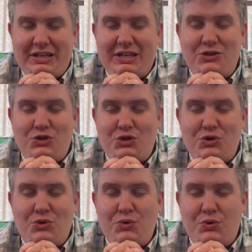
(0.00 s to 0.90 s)

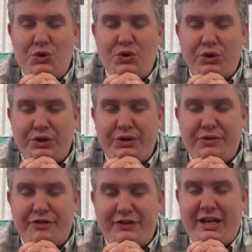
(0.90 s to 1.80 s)
into
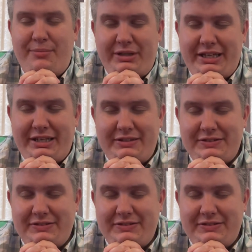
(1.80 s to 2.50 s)
your family.